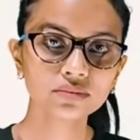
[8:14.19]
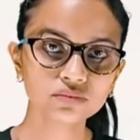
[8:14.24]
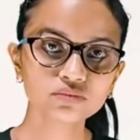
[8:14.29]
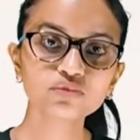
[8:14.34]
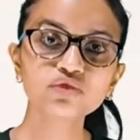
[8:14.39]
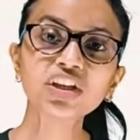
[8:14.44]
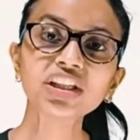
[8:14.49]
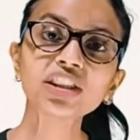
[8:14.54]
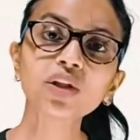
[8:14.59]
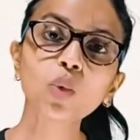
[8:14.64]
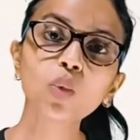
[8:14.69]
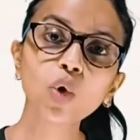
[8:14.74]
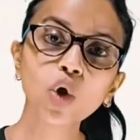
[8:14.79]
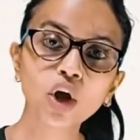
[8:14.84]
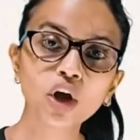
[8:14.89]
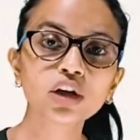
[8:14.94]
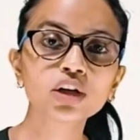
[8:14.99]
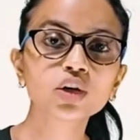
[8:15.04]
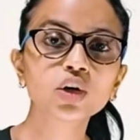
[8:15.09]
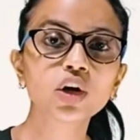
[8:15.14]
When the
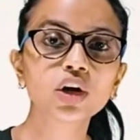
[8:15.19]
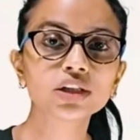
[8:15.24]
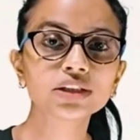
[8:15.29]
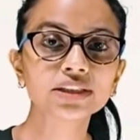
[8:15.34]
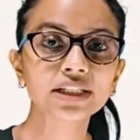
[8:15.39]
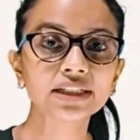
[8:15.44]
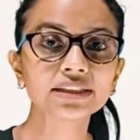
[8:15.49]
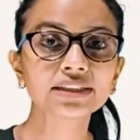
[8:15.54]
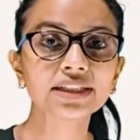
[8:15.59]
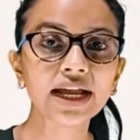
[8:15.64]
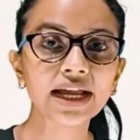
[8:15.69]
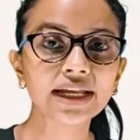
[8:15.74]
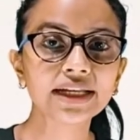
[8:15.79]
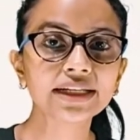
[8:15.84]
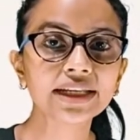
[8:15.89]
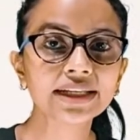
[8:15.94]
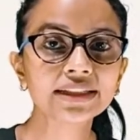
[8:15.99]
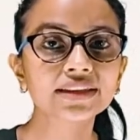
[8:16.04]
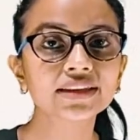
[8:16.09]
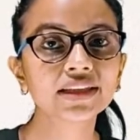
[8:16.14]
vocal cords are
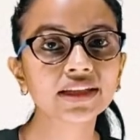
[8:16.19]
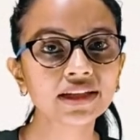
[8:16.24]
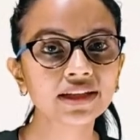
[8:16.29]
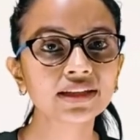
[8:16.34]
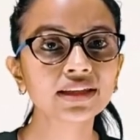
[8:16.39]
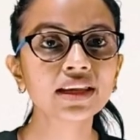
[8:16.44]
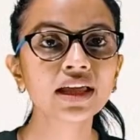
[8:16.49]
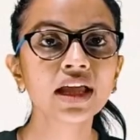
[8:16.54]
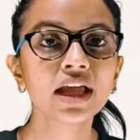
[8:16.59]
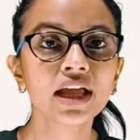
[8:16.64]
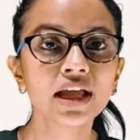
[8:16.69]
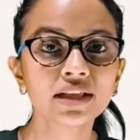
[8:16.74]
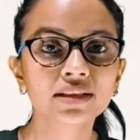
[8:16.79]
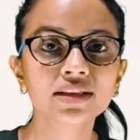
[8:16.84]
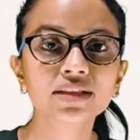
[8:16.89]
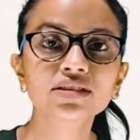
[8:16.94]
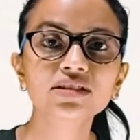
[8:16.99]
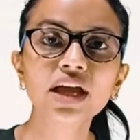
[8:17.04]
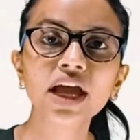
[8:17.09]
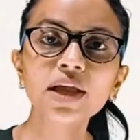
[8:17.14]
tight and thin,
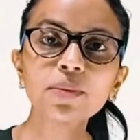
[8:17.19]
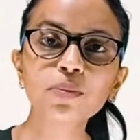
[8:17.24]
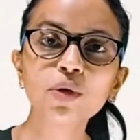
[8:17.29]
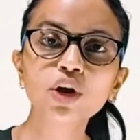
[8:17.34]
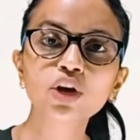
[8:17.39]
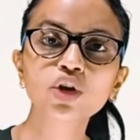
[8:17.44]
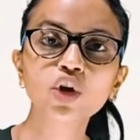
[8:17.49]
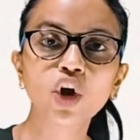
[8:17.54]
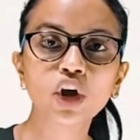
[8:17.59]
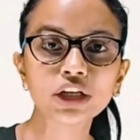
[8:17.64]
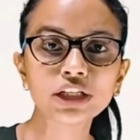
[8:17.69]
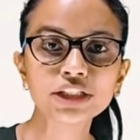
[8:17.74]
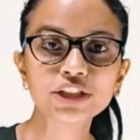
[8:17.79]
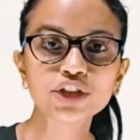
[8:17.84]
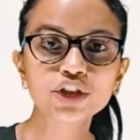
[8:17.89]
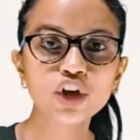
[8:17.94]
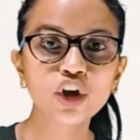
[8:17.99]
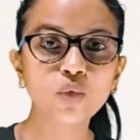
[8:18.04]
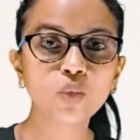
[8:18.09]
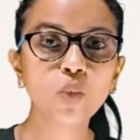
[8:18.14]
the type or
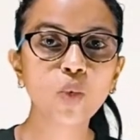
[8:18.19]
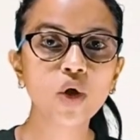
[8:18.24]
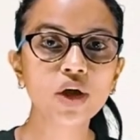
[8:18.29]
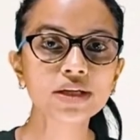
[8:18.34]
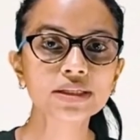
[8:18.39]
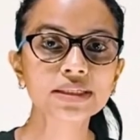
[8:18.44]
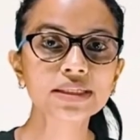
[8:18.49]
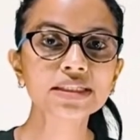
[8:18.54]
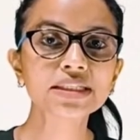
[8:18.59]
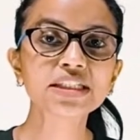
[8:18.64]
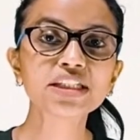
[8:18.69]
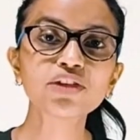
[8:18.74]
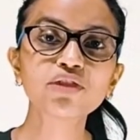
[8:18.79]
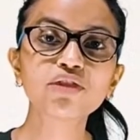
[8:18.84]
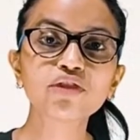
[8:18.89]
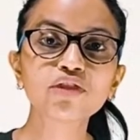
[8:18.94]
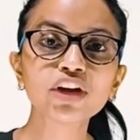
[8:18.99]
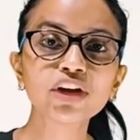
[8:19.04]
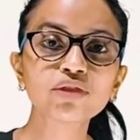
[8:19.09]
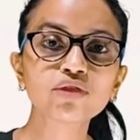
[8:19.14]
quality of voice is
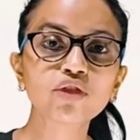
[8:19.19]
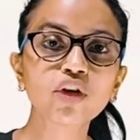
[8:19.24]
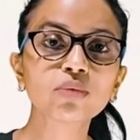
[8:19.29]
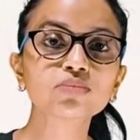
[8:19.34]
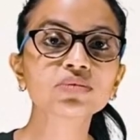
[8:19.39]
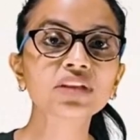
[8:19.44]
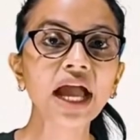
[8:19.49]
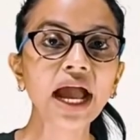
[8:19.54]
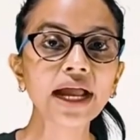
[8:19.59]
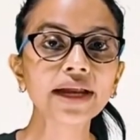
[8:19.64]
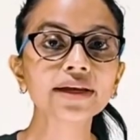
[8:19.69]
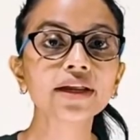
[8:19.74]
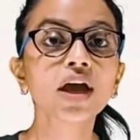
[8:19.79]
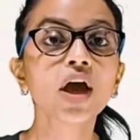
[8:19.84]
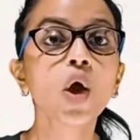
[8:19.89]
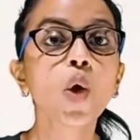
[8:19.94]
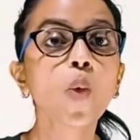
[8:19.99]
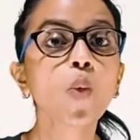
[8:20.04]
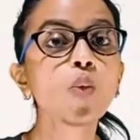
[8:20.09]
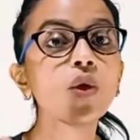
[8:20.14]
different from that
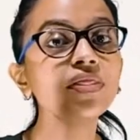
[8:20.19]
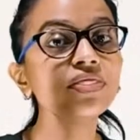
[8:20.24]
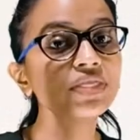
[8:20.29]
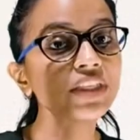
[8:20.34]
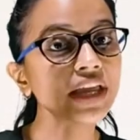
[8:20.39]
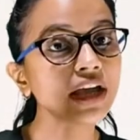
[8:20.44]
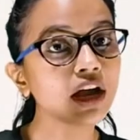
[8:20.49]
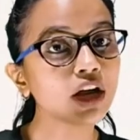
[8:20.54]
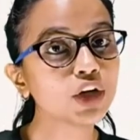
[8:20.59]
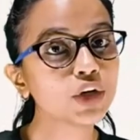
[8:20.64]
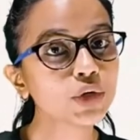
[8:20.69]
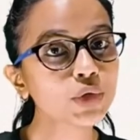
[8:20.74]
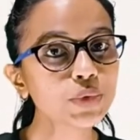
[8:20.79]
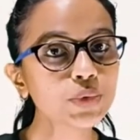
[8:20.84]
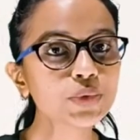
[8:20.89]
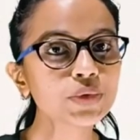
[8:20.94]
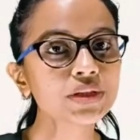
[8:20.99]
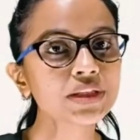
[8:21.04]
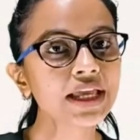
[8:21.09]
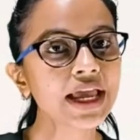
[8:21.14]
when they are
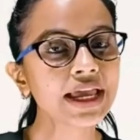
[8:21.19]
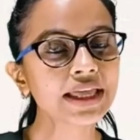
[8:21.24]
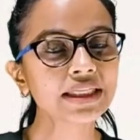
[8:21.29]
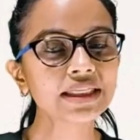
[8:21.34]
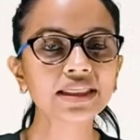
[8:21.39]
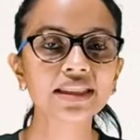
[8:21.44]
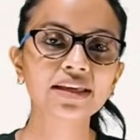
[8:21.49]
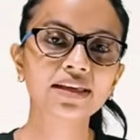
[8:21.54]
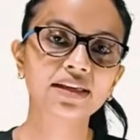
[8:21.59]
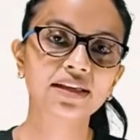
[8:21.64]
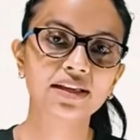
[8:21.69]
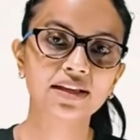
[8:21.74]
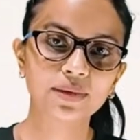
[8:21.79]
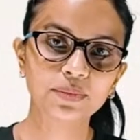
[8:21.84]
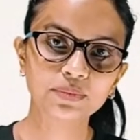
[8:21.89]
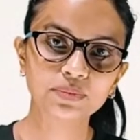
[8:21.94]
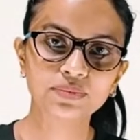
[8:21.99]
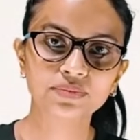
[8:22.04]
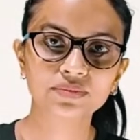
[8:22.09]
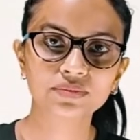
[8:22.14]
loose and thick.
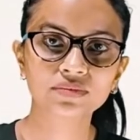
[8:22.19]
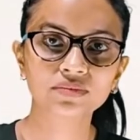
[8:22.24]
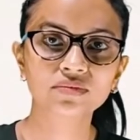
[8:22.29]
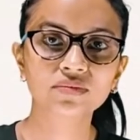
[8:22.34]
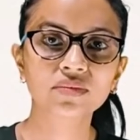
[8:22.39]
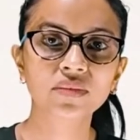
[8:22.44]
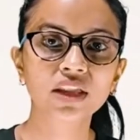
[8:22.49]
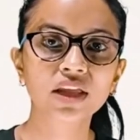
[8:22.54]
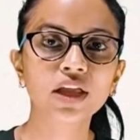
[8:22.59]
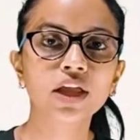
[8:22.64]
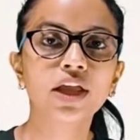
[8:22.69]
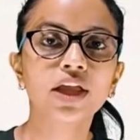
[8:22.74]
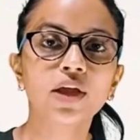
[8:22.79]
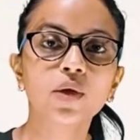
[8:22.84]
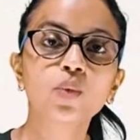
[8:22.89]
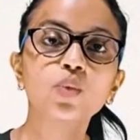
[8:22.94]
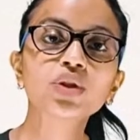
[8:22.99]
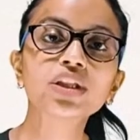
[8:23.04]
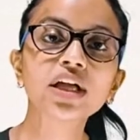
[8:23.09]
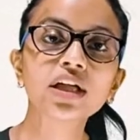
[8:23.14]

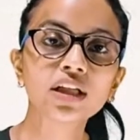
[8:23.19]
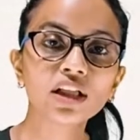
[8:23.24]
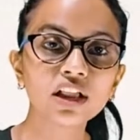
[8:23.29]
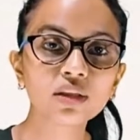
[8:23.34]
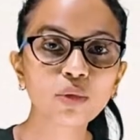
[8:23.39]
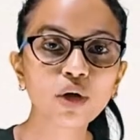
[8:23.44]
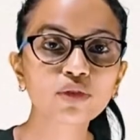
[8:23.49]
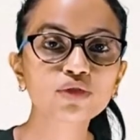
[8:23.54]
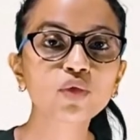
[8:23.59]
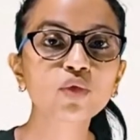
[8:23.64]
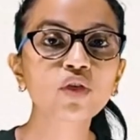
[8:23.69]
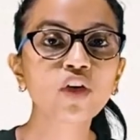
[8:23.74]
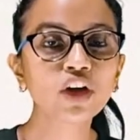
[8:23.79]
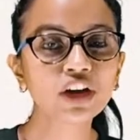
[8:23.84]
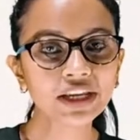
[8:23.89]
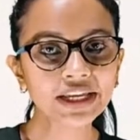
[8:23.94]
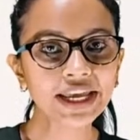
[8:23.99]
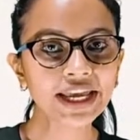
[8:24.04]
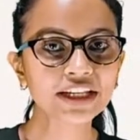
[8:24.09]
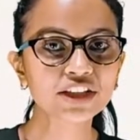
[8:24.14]
With the help of the
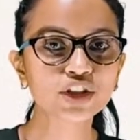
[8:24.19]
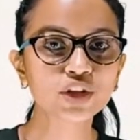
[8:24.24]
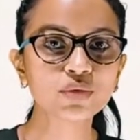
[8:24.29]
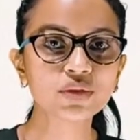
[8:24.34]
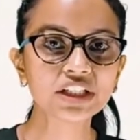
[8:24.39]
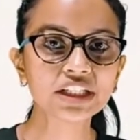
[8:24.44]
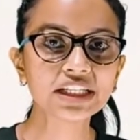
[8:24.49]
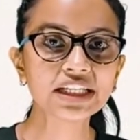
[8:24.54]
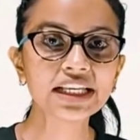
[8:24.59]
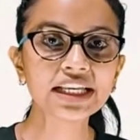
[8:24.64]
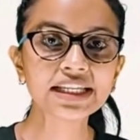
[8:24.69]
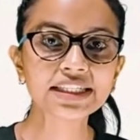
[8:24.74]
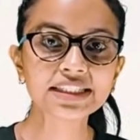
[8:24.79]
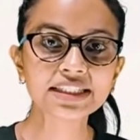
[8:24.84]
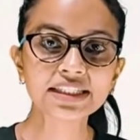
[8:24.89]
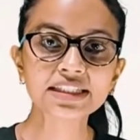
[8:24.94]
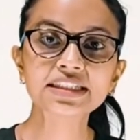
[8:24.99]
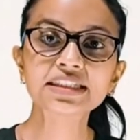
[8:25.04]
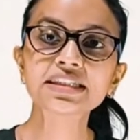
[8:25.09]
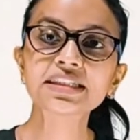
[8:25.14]
following activity,
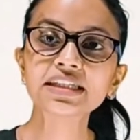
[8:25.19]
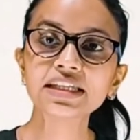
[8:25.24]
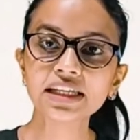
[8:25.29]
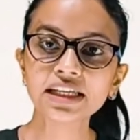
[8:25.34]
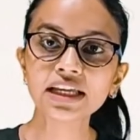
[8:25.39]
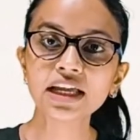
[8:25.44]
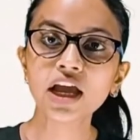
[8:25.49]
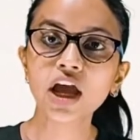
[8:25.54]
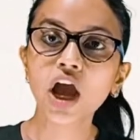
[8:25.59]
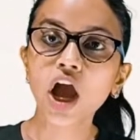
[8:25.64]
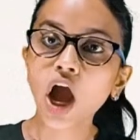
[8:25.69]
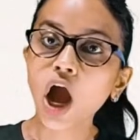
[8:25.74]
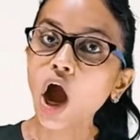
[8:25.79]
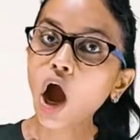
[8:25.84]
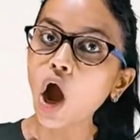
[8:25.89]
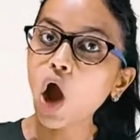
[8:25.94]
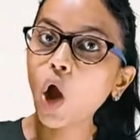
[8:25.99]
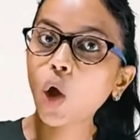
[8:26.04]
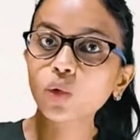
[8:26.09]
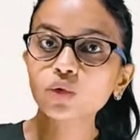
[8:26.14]
let us see
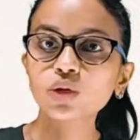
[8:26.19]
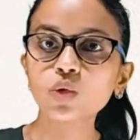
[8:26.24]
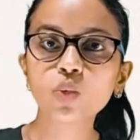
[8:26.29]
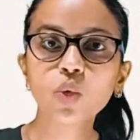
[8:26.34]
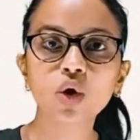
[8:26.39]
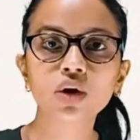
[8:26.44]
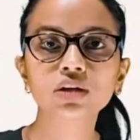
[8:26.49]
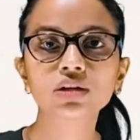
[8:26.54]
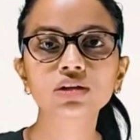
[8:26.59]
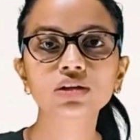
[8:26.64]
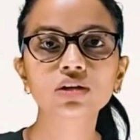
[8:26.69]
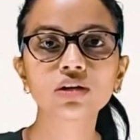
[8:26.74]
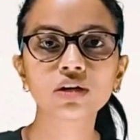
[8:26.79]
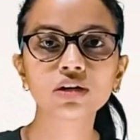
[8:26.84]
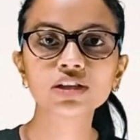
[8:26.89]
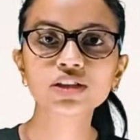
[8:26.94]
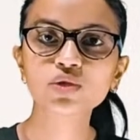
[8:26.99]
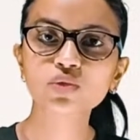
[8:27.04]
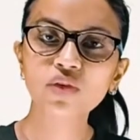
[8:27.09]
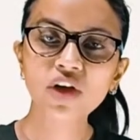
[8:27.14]
how the vocal
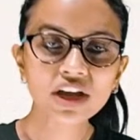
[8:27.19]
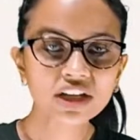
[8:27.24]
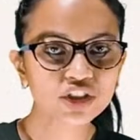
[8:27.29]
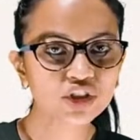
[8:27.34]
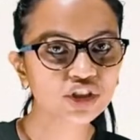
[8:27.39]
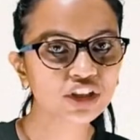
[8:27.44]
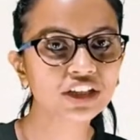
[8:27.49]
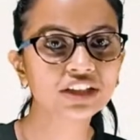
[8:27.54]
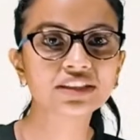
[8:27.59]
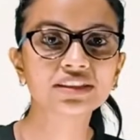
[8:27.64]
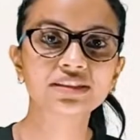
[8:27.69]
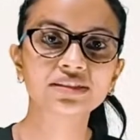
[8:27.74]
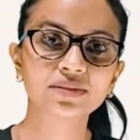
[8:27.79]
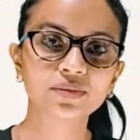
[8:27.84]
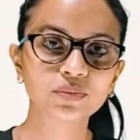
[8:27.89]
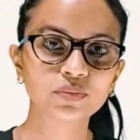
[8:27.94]
cords function.